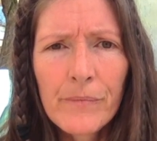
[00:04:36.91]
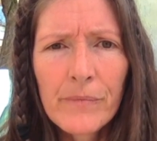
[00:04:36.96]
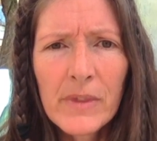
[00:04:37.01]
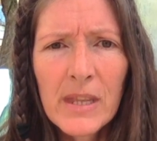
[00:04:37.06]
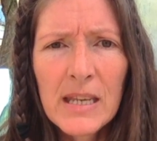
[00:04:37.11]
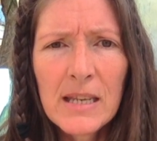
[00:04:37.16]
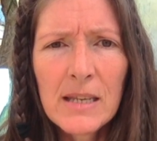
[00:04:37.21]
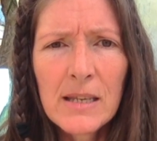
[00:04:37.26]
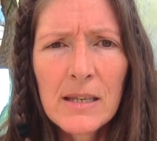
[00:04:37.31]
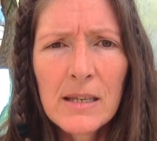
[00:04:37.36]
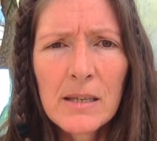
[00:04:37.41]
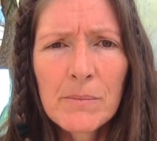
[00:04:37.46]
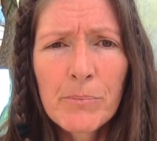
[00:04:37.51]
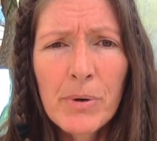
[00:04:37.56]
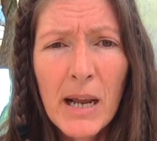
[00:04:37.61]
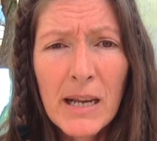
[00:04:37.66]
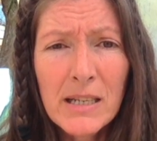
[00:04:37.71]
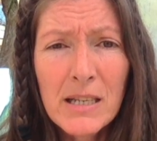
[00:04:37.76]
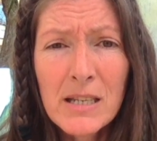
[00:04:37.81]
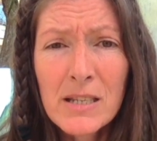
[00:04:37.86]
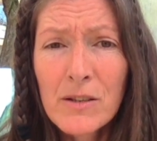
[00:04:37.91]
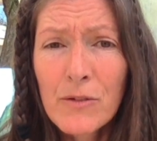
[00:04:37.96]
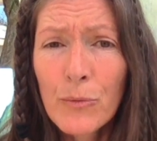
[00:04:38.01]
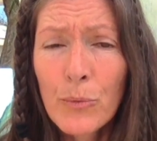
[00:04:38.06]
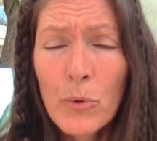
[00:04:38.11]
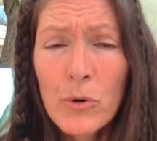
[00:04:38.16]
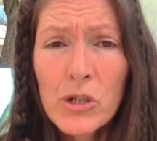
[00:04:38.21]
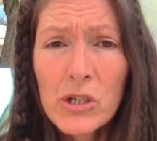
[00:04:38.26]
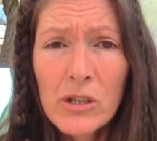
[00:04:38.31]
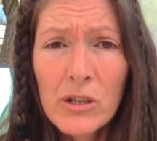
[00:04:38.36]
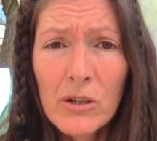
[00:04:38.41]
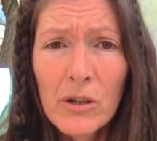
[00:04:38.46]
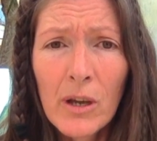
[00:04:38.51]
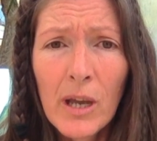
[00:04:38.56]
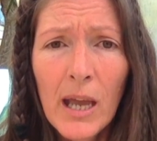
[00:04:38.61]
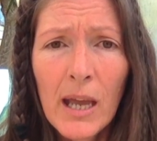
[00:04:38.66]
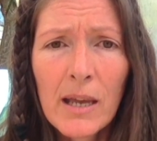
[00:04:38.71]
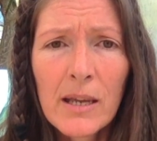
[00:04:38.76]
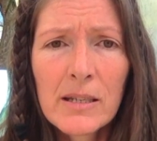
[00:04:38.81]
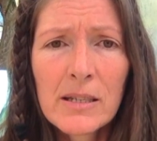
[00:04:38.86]
the practice of washing your
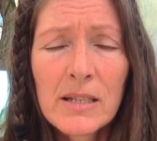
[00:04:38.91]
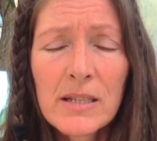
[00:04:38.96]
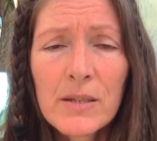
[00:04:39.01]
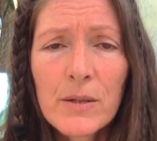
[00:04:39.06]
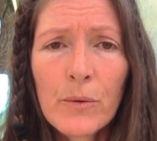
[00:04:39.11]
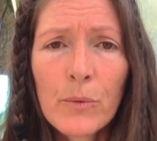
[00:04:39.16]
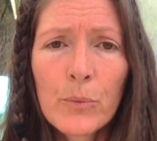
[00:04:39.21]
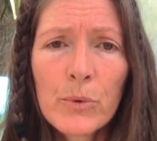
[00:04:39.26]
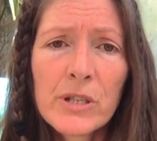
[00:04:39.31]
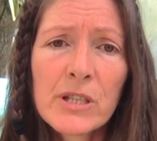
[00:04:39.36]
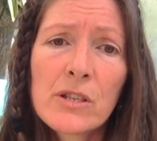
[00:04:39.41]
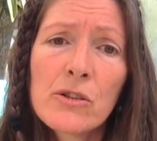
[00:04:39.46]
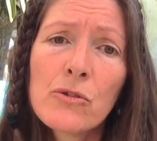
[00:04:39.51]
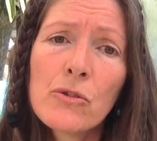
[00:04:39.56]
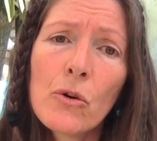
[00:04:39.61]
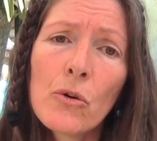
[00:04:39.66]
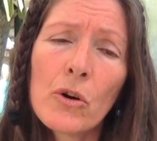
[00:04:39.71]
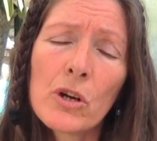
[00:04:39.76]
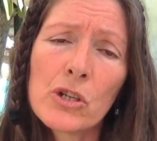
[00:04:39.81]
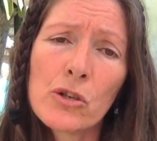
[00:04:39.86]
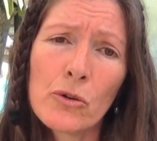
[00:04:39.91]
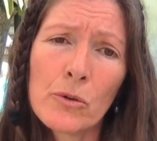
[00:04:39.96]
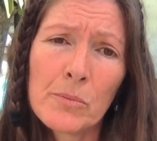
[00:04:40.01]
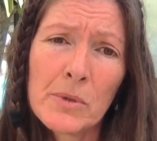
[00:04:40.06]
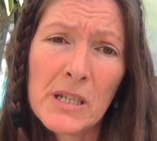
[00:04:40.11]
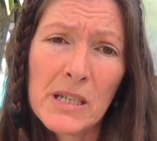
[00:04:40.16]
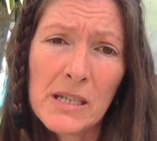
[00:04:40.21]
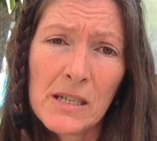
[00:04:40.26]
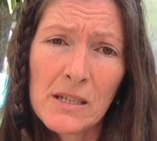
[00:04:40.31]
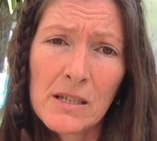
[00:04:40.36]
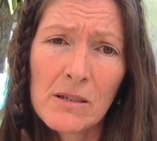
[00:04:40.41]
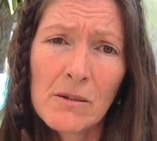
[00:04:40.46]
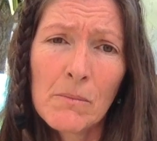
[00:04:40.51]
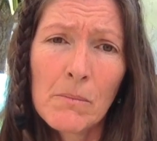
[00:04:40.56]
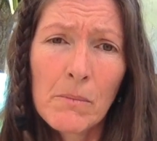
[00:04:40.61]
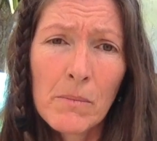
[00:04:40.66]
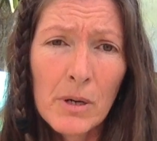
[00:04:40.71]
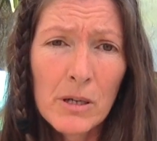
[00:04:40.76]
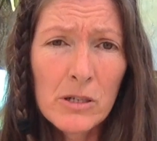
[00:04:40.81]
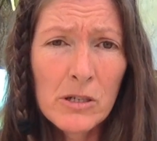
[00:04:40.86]
hands was not adopted until
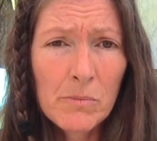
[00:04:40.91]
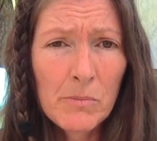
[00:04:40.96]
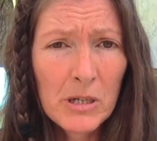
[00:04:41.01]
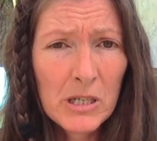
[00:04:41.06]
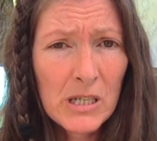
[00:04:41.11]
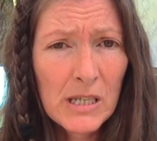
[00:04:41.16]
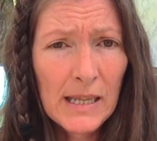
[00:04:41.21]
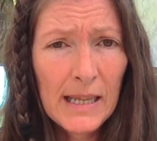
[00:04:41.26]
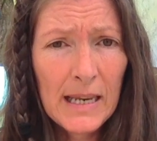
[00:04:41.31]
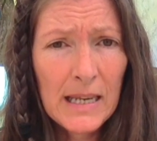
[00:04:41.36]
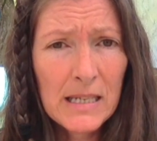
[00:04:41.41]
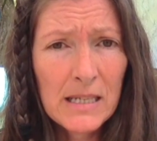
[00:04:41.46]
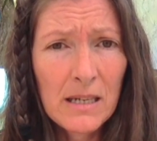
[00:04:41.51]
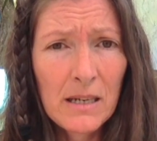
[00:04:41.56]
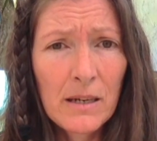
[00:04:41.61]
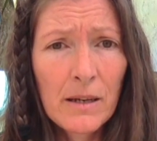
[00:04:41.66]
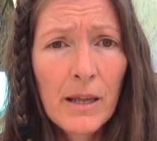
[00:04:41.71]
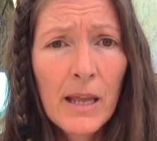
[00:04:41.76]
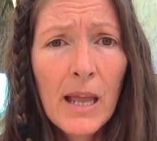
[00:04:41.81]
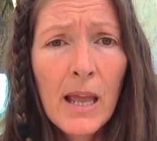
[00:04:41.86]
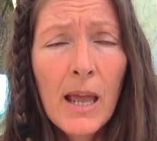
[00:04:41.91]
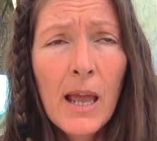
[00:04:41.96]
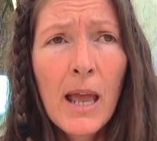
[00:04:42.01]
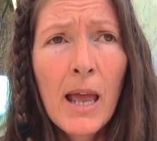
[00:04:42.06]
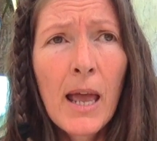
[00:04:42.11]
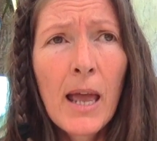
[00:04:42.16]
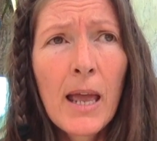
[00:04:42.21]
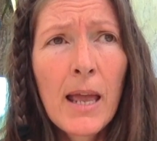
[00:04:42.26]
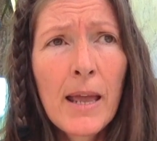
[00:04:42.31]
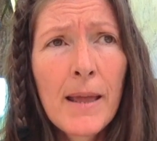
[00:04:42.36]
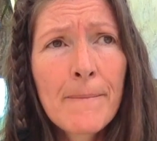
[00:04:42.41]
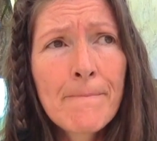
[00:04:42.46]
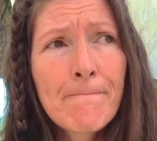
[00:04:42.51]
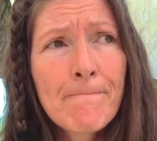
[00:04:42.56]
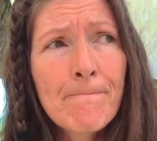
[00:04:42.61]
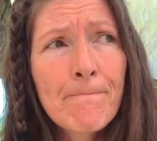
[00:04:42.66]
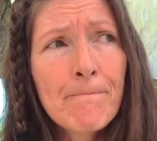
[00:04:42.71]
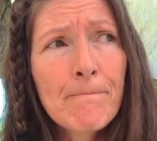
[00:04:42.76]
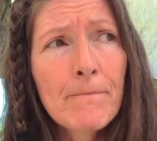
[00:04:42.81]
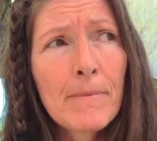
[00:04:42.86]
much, much later.
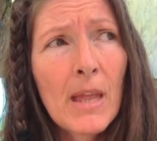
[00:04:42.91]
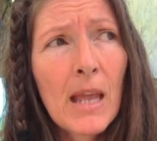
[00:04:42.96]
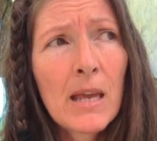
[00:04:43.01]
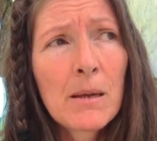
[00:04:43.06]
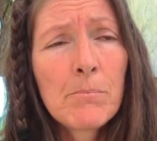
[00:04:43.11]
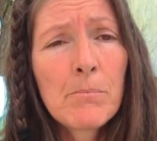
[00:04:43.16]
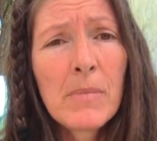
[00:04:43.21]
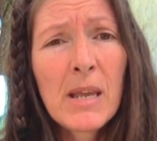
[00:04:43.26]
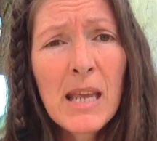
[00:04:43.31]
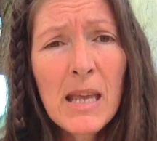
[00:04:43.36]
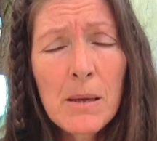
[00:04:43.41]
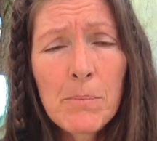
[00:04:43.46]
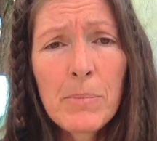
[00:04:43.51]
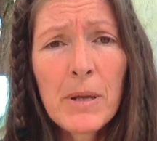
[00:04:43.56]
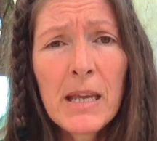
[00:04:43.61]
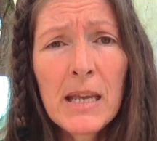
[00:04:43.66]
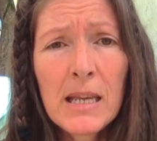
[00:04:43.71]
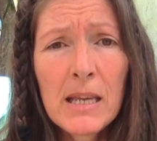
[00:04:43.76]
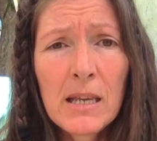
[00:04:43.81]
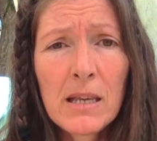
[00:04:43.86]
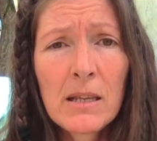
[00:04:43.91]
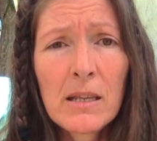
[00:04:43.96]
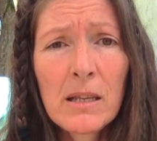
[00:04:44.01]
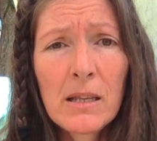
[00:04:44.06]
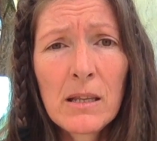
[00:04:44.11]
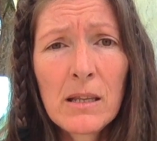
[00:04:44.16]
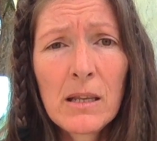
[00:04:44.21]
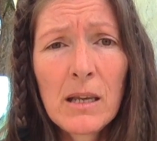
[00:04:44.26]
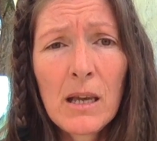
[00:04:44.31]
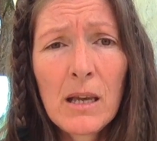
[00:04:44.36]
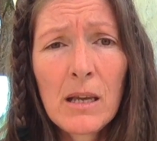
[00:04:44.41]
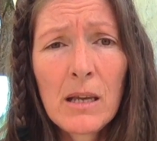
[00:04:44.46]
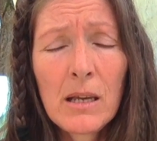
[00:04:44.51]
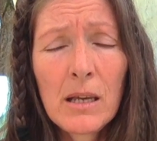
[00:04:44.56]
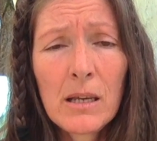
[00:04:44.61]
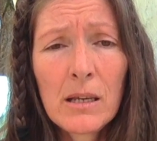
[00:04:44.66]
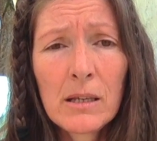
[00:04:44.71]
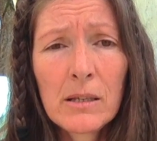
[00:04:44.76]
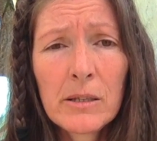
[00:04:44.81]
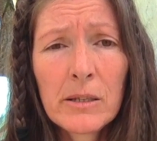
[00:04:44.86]
And maybe
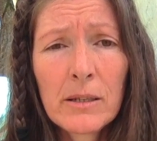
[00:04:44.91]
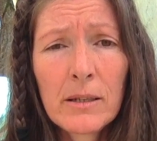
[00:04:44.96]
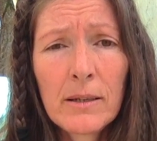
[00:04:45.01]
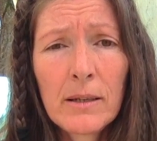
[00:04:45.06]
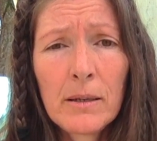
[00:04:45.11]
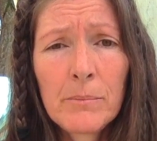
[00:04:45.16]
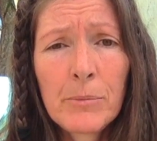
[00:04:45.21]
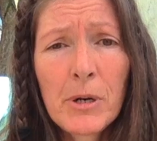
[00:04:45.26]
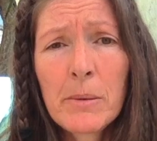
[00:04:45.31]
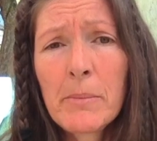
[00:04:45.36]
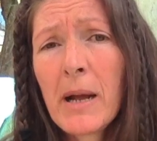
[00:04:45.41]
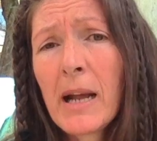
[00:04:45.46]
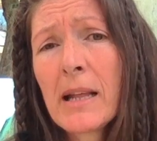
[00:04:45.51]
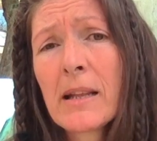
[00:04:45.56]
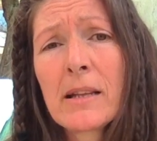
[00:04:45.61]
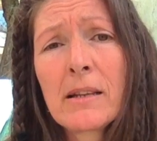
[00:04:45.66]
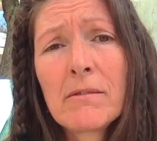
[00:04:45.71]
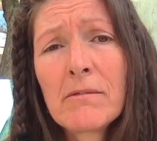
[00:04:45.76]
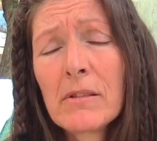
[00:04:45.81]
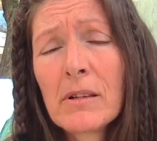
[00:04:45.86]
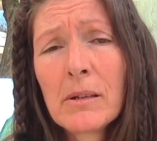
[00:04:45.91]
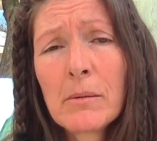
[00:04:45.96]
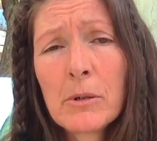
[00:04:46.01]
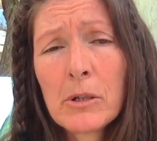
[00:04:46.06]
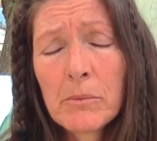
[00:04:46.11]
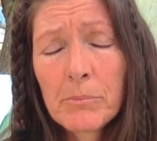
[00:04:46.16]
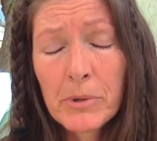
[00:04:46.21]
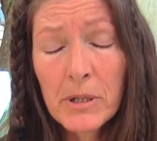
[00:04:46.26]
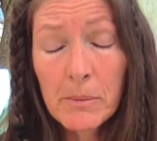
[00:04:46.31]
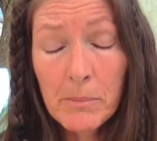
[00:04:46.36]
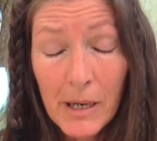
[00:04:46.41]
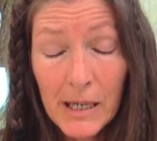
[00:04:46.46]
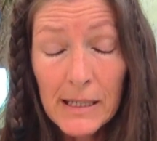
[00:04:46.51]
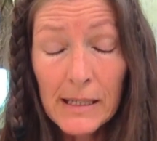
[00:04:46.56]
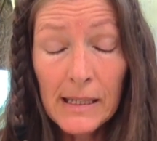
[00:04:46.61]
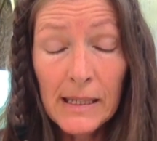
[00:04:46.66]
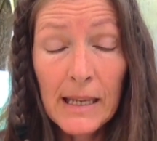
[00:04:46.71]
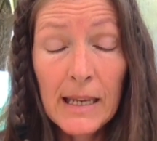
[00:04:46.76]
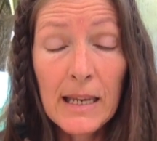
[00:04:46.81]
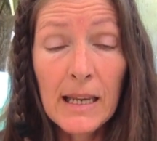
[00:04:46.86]

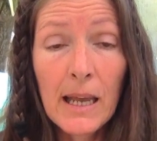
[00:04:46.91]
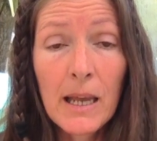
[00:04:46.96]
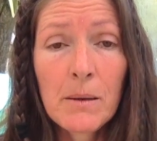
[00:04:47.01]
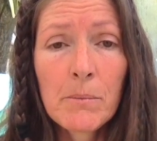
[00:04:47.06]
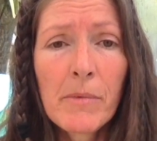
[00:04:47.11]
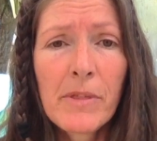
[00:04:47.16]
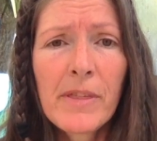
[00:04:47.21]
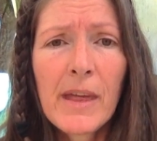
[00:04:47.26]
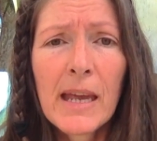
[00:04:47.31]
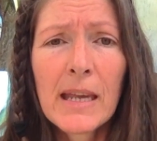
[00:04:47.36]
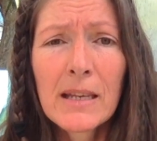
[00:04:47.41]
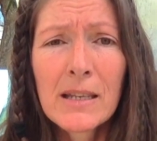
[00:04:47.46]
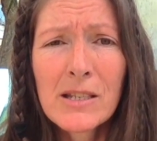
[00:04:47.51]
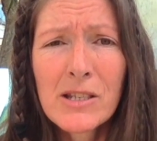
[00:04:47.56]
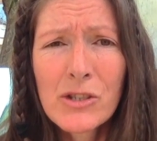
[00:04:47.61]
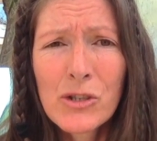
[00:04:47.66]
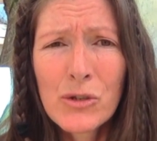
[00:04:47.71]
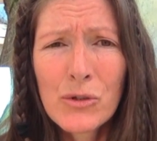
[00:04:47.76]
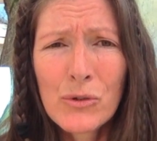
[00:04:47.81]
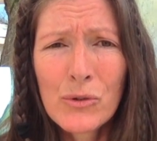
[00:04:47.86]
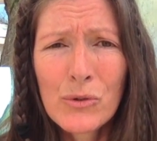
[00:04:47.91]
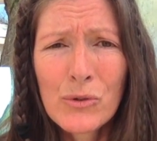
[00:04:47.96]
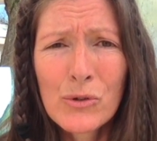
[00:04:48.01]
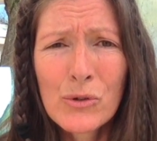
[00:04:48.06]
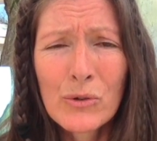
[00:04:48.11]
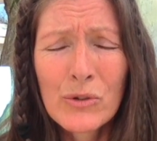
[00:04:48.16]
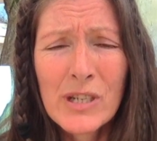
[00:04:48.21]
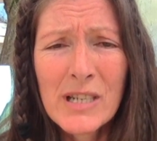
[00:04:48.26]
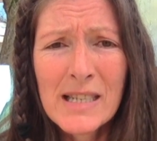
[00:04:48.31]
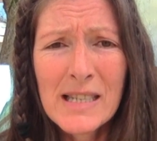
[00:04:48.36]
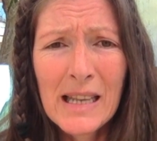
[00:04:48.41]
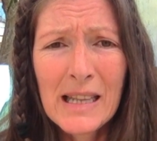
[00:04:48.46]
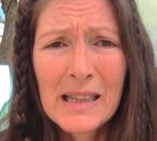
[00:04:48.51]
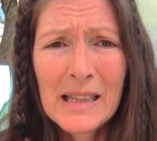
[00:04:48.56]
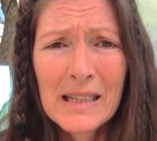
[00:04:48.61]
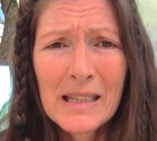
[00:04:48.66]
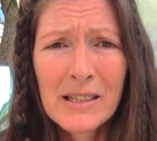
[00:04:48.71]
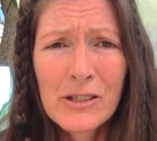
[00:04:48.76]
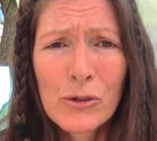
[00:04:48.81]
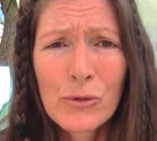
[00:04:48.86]
primarily thanks to doctors like
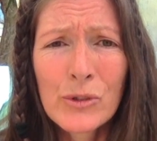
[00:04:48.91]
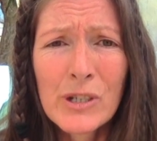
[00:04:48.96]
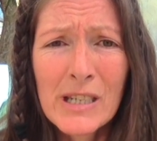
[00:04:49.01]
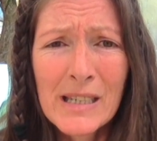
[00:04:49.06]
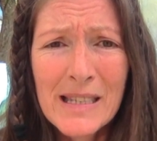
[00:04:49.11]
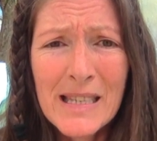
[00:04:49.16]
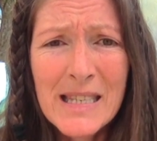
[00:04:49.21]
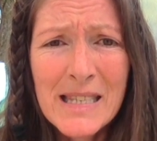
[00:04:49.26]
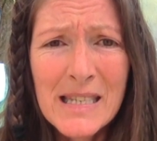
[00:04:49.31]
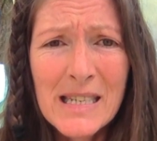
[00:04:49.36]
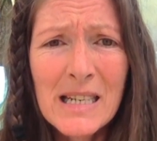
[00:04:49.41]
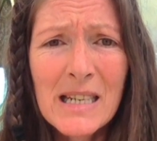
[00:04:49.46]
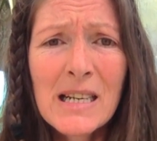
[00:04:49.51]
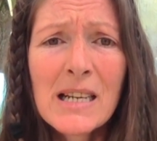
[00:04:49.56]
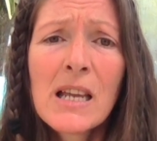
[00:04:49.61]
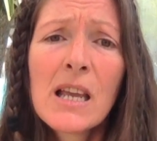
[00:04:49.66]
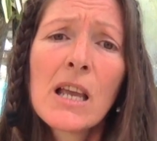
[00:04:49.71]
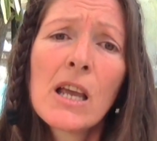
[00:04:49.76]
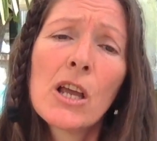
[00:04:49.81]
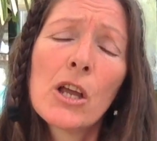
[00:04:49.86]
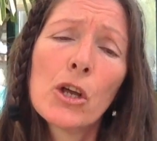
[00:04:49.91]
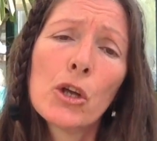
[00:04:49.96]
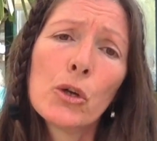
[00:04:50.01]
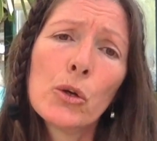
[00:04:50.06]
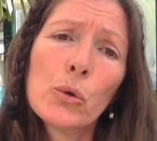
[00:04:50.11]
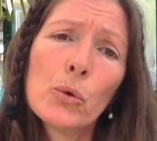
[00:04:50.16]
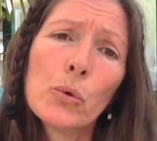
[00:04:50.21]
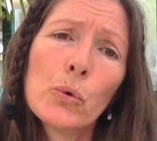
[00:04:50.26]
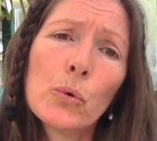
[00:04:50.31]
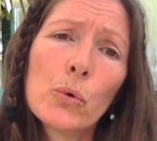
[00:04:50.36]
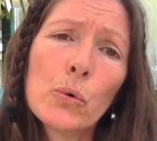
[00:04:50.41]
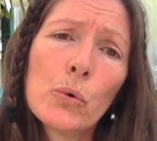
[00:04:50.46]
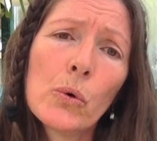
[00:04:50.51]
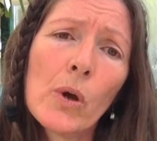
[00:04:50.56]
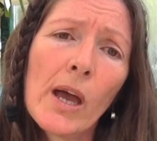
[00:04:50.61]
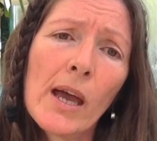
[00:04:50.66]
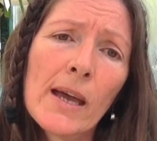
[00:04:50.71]
Dr. Lister, who